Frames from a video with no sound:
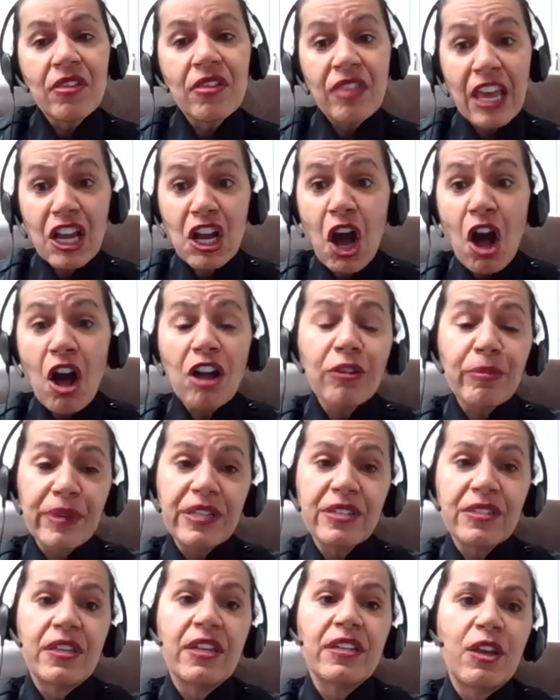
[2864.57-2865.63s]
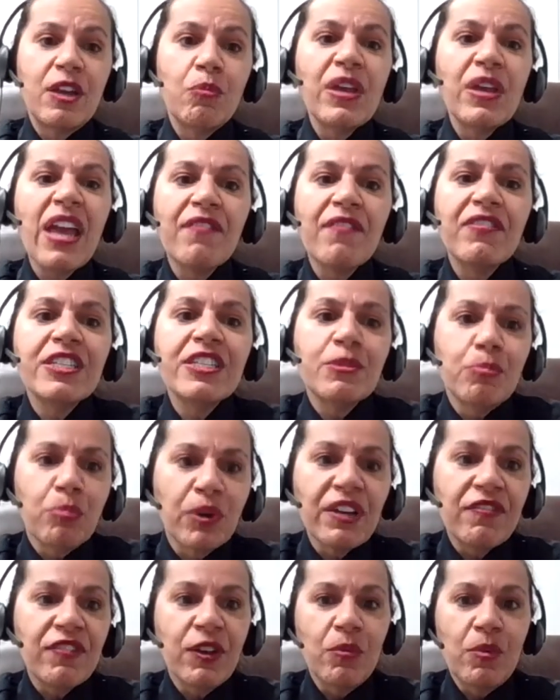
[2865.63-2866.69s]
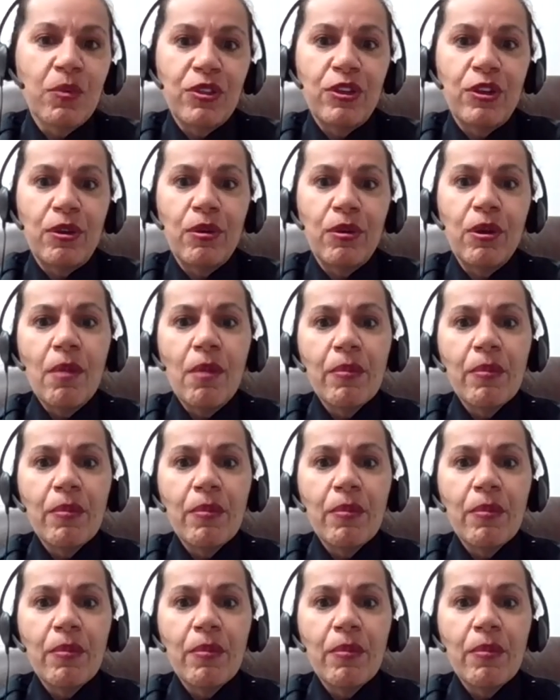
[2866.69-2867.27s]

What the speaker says: They called me and said, can we have a debriefing with you?